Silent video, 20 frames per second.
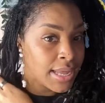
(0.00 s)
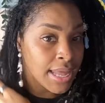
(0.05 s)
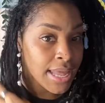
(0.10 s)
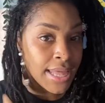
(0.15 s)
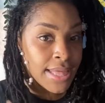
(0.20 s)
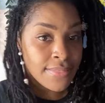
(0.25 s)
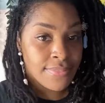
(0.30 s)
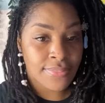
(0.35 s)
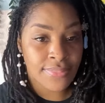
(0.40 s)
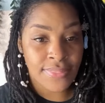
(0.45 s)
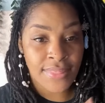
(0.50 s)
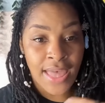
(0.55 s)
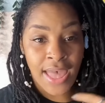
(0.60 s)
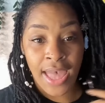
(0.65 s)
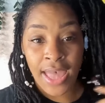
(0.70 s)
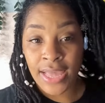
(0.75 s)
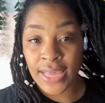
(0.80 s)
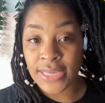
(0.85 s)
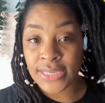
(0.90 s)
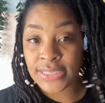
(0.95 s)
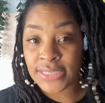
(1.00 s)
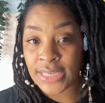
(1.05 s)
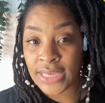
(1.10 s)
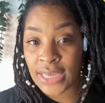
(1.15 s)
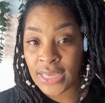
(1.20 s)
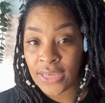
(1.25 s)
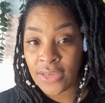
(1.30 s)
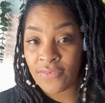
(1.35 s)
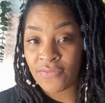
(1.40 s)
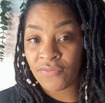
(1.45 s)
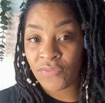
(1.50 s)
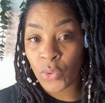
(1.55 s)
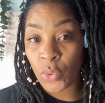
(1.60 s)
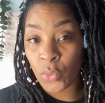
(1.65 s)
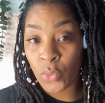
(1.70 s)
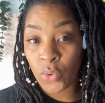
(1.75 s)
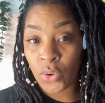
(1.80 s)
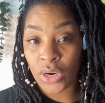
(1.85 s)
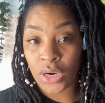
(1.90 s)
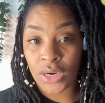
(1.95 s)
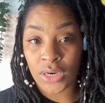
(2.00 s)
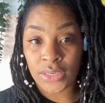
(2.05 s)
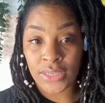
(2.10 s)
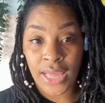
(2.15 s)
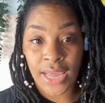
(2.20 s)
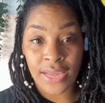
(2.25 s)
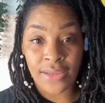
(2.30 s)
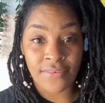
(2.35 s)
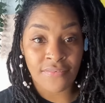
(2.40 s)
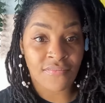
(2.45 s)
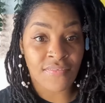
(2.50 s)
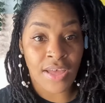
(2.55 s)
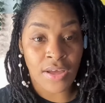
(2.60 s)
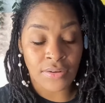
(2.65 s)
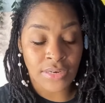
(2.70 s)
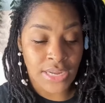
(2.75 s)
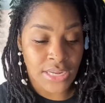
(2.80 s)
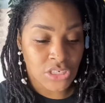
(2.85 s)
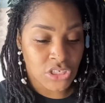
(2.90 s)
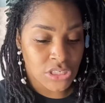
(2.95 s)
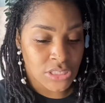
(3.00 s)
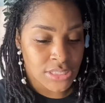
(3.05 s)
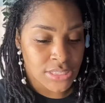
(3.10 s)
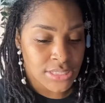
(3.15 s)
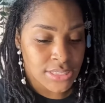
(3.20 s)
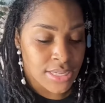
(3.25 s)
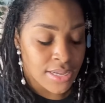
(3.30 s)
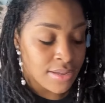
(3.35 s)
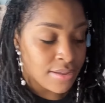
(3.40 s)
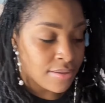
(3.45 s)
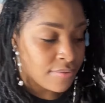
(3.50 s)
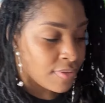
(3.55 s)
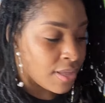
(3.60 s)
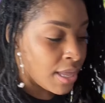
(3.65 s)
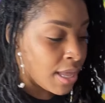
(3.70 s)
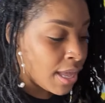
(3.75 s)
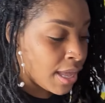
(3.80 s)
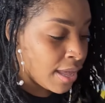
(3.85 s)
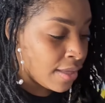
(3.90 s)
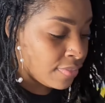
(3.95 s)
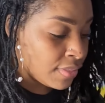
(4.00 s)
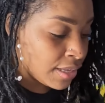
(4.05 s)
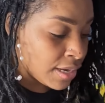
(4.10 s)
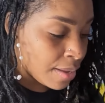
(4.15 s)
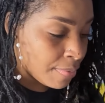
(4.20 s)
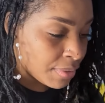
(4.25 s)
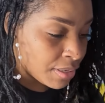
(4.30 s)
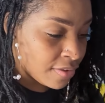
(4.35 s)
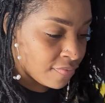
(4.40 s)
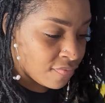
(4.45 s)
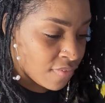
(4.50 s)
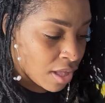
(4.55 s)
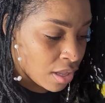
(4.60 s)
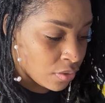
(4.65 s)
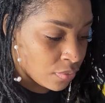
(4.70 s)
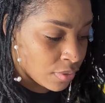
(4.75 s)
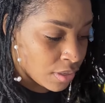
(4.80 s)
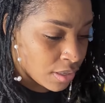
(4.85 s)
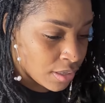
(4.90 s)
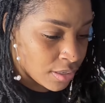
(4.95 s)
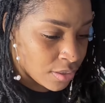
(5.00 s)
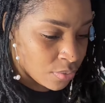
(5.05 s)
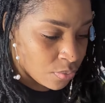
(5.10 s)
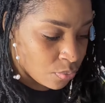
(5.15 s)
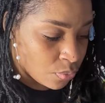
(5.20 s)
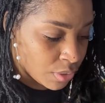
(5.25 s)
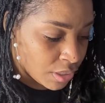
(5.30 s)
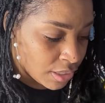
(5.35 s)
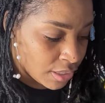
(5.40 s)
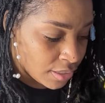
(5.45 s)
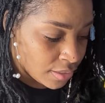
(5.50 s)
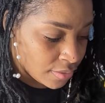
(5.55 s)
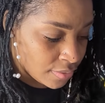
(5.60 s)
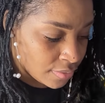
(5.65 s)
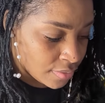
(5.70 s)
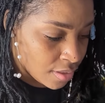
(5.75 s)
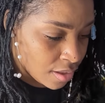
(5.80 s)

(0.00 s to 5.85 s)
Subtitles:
And that is it for like foundation and stuff. And then I'm going to follow up with